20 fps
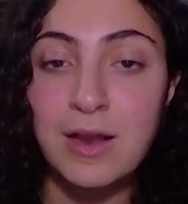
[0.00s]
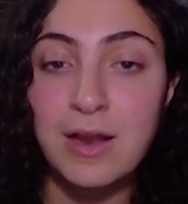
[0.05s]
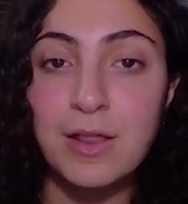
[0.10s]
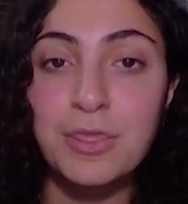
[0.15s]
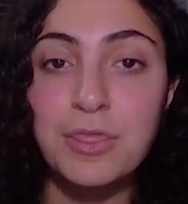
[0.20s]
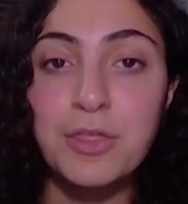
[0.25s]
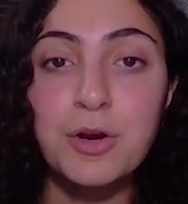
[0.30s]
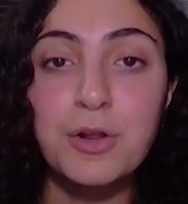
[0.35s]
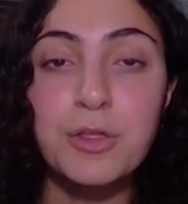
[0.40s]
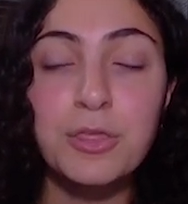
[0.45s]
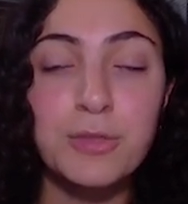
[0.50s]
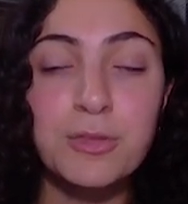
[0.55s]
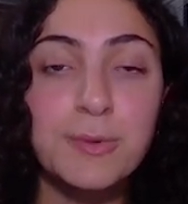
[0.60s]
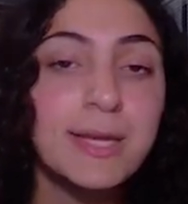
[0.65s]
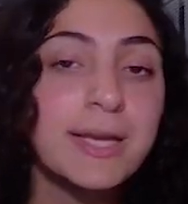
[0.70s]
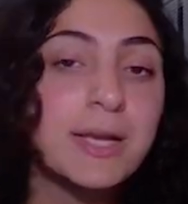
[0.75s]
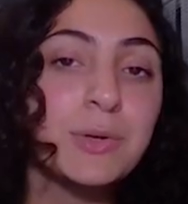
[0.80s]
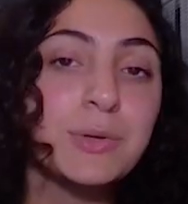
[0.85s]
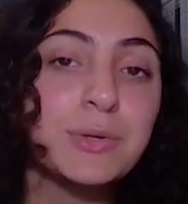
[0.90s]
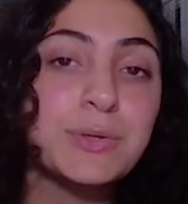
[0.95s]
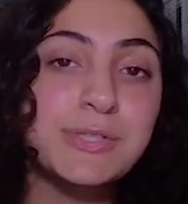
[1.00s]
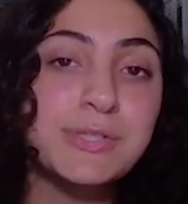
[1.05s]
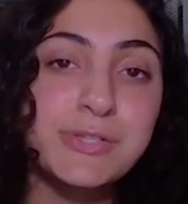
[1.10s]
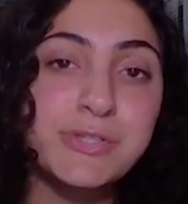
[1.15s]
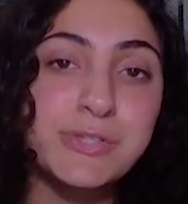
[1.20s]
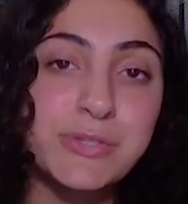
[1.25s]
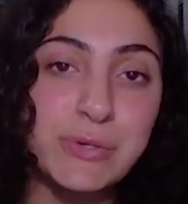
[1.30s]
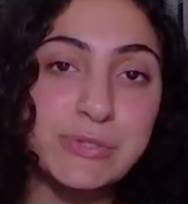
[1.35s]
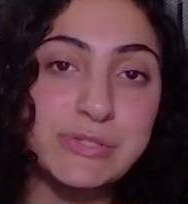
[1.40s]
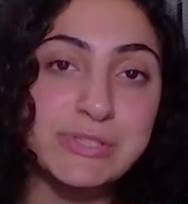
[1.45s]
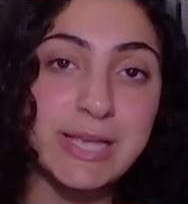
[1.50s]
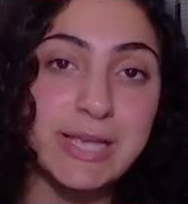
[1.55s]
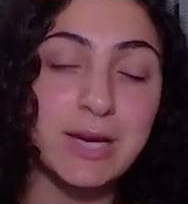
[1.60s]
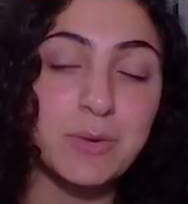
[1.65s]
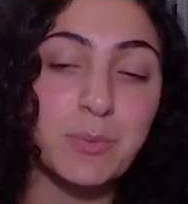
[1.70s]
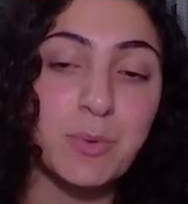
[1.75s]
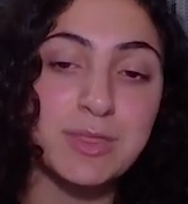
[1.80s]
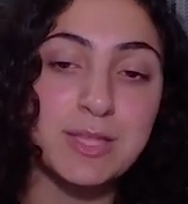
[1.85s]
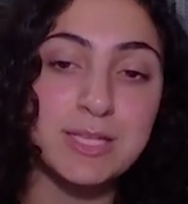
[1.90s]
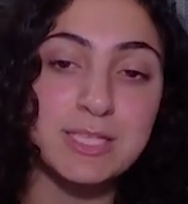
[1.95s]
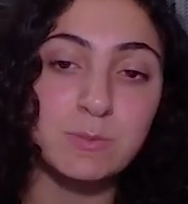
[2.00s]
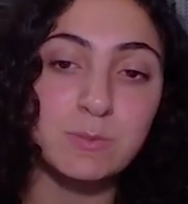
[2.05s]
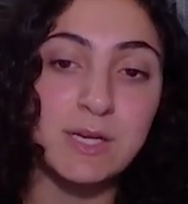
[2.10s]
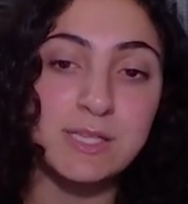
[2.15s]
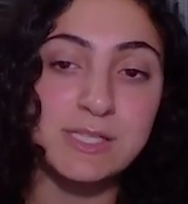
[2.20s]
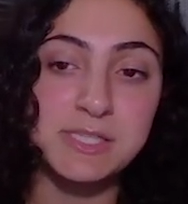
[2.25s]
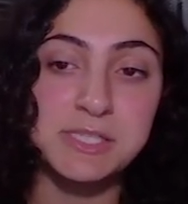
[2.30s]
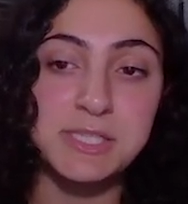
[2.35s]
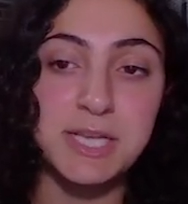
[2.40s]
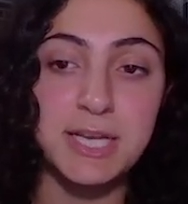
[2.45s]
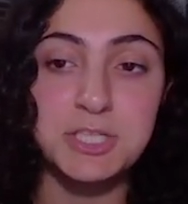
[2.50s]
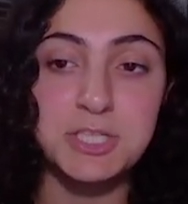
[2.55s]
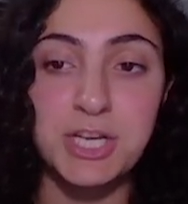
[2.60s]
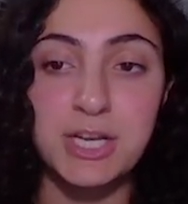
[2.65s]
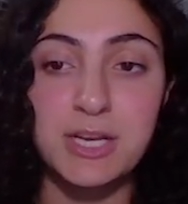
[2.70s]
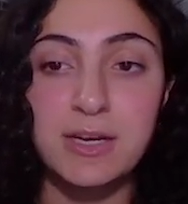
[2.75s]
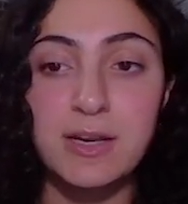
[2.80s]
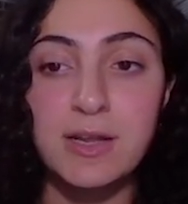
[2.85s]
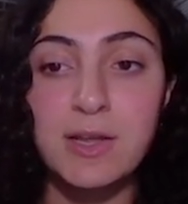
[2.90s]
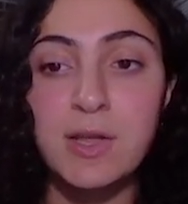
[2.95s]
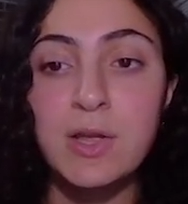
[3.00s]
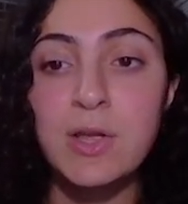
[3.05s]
There are three goals associated with this presentation.